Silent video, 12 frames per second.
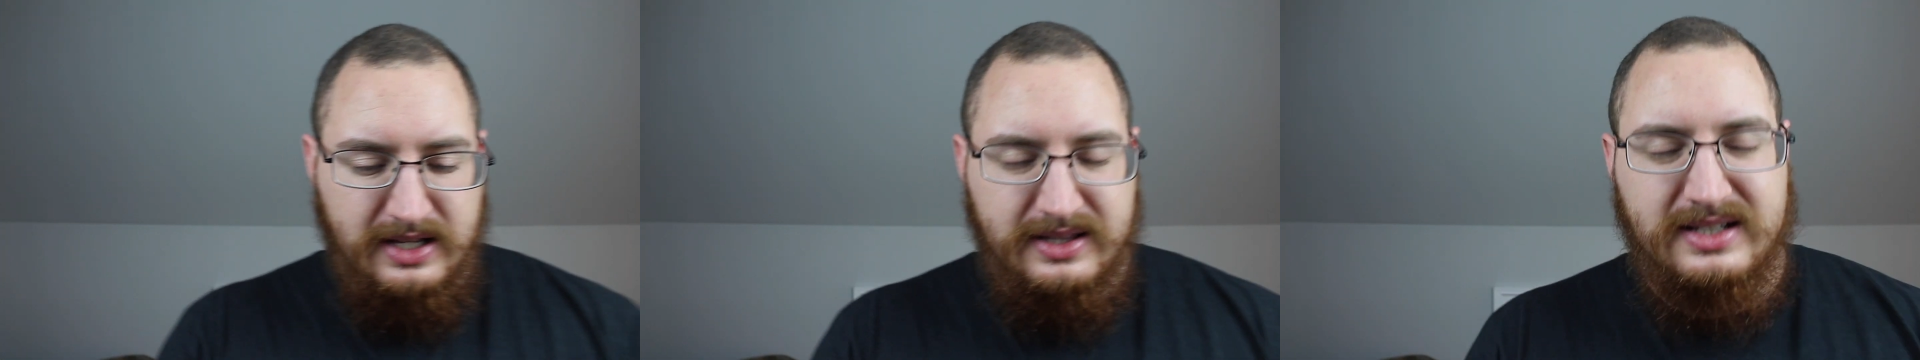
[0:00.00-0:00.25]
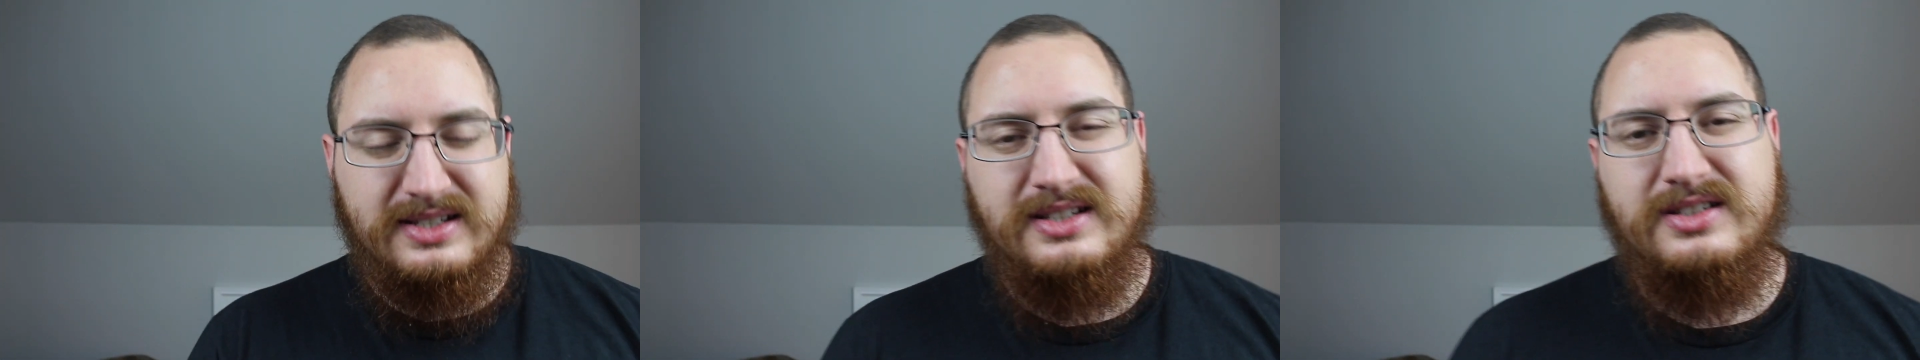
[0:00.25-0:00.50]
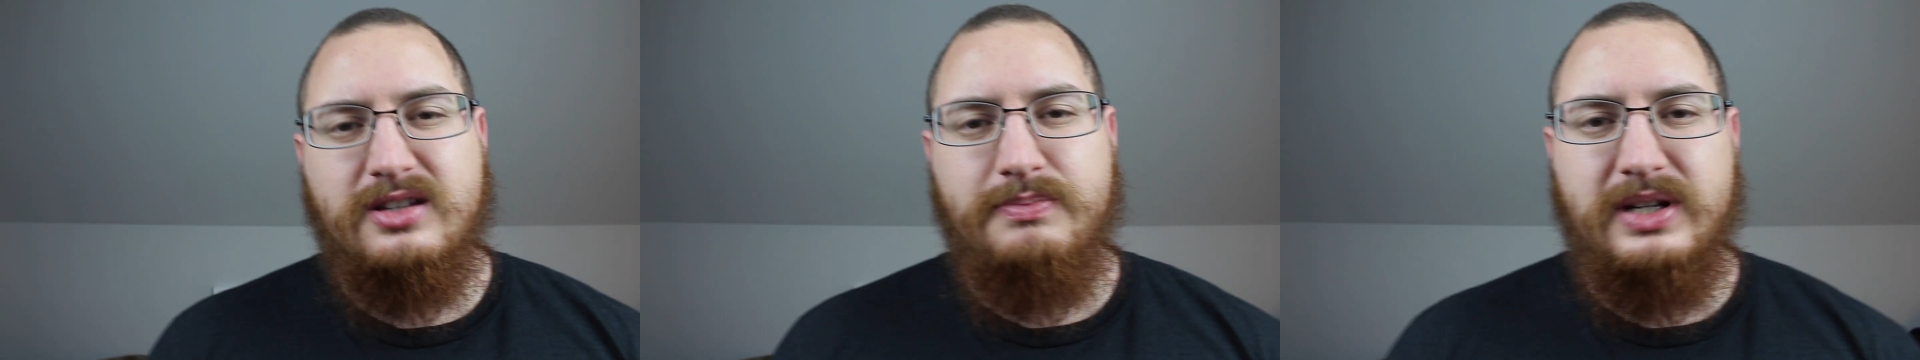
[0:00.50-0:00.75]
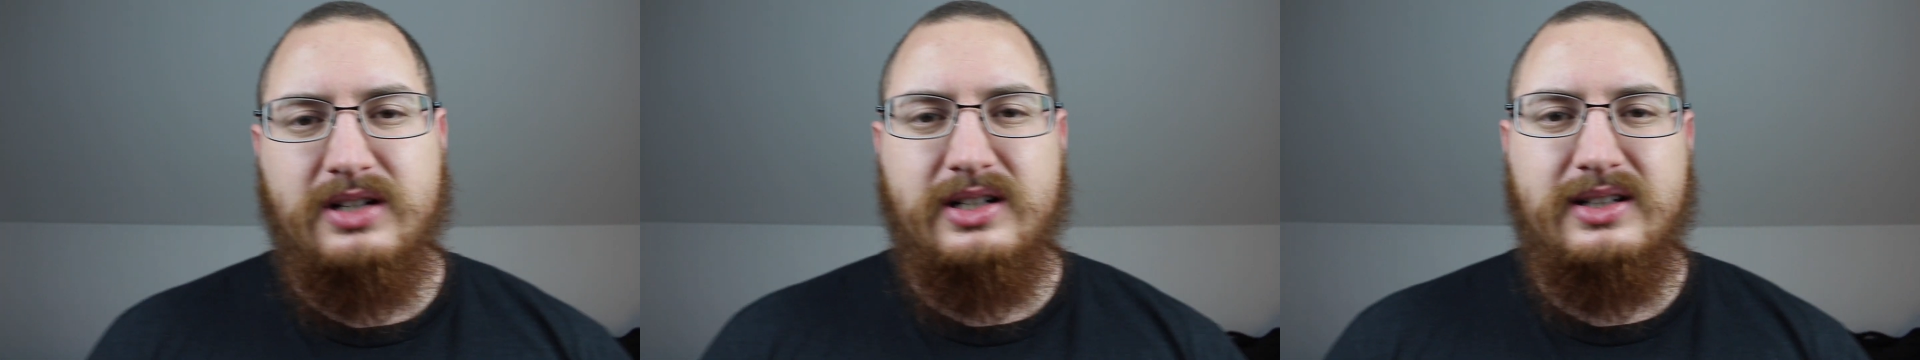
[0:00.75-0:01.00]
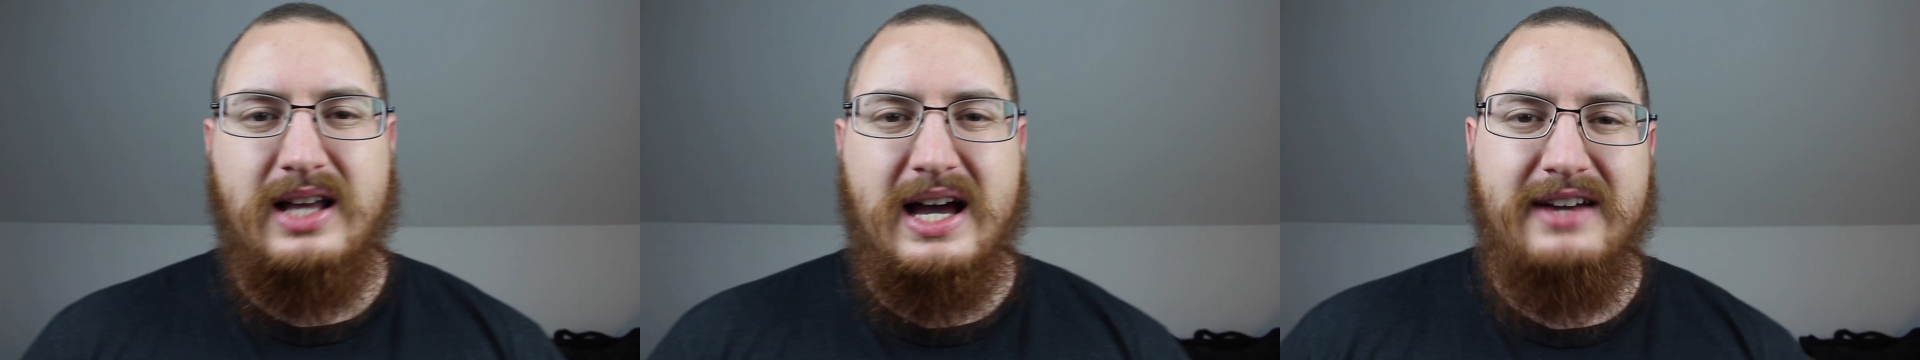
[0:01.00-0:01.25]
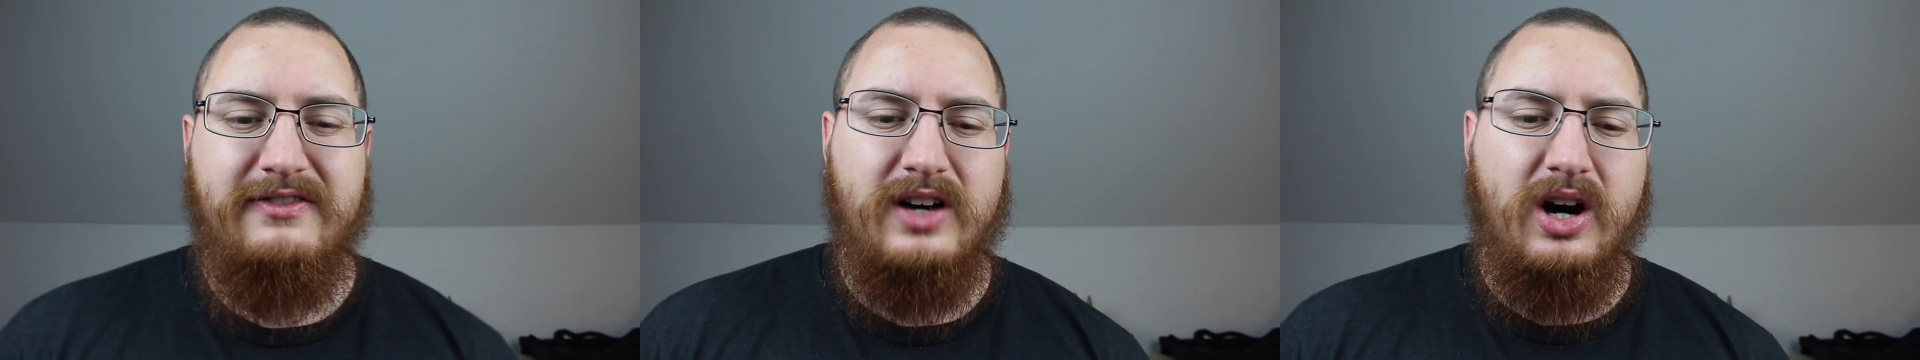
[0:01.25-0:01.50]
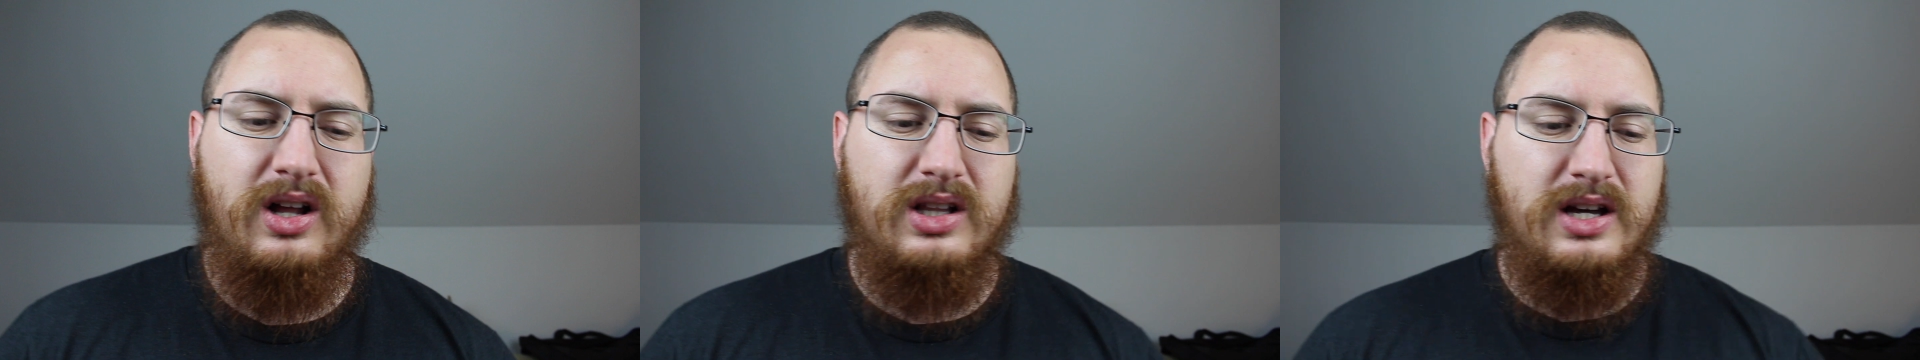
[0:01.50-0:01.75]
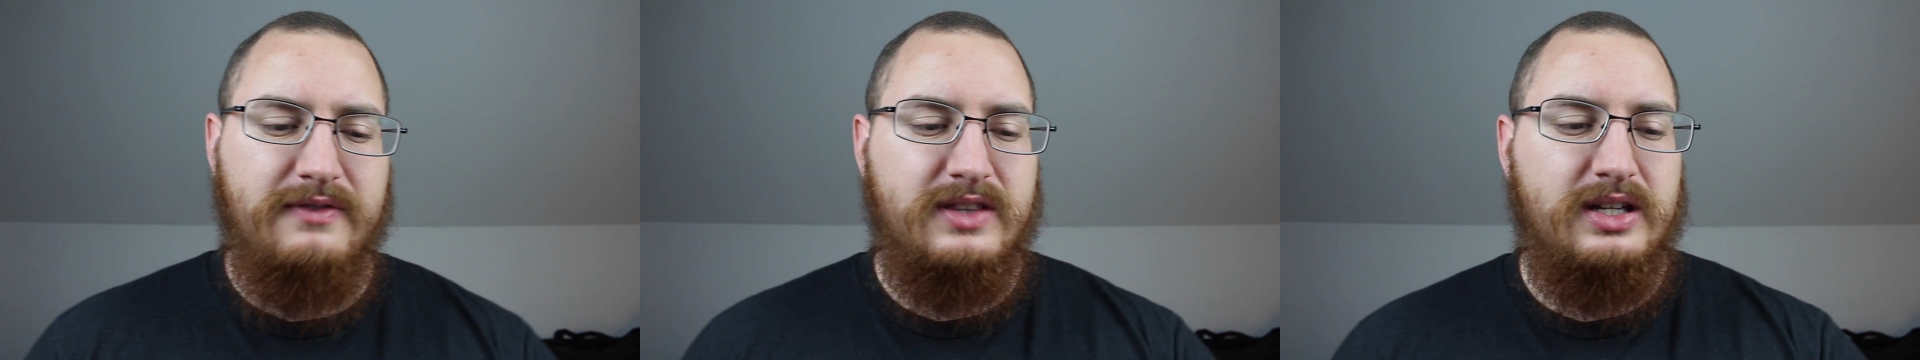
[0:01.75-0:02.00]
This is the Bearded Life.
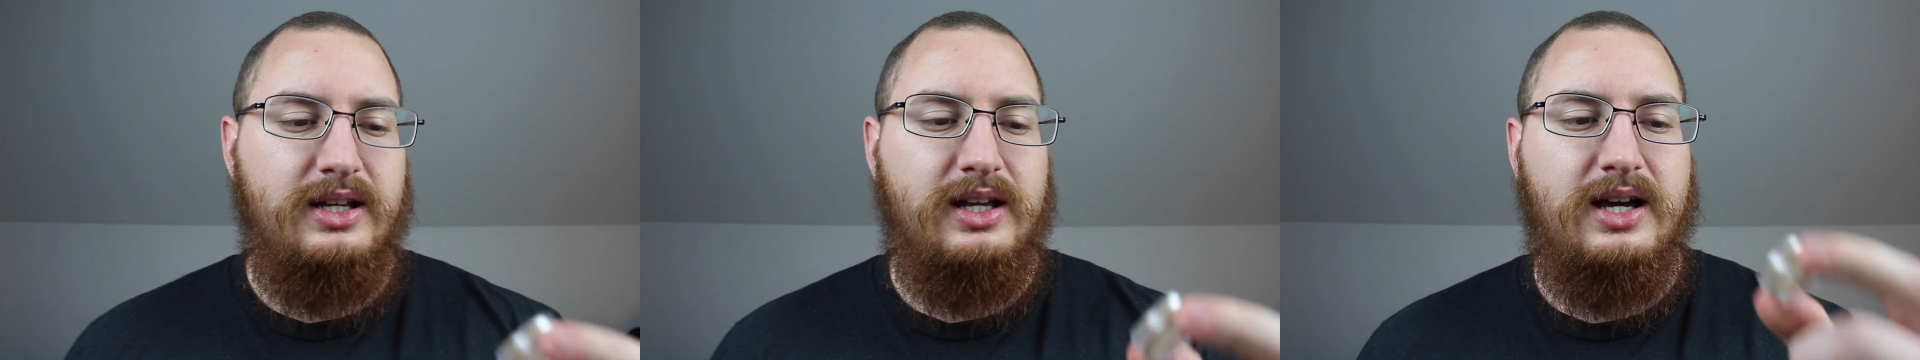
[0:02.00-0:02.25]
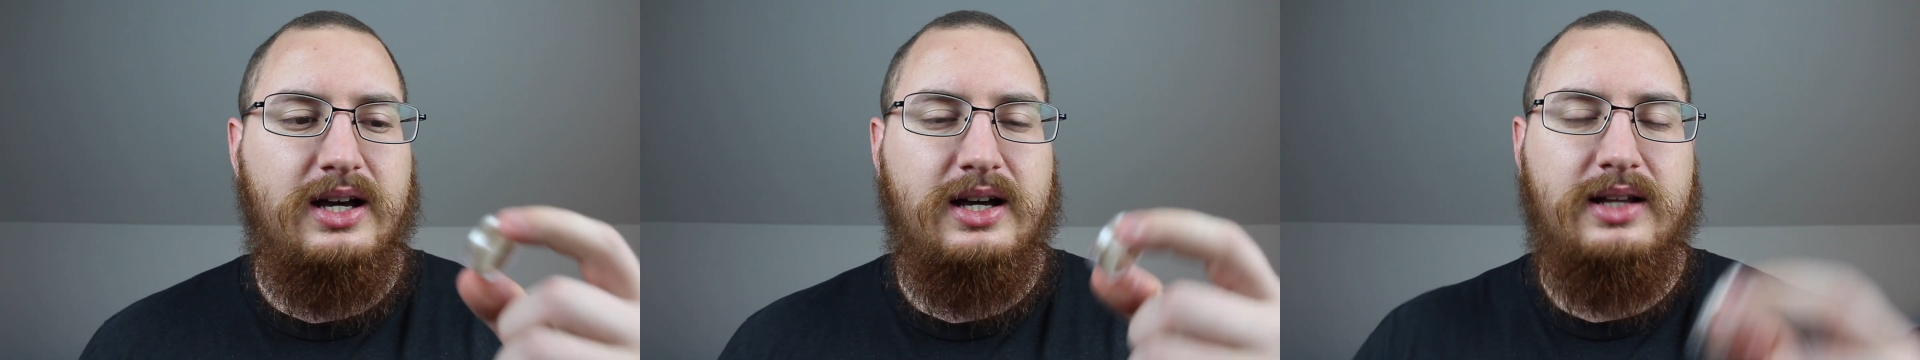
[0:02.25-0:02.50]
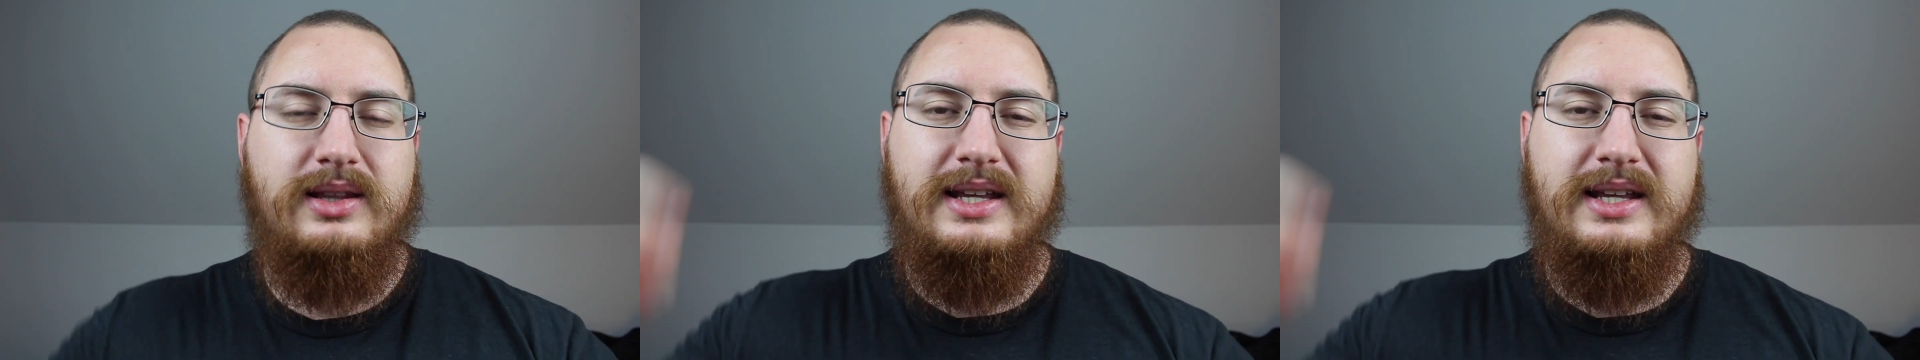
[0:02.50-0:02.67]
All of the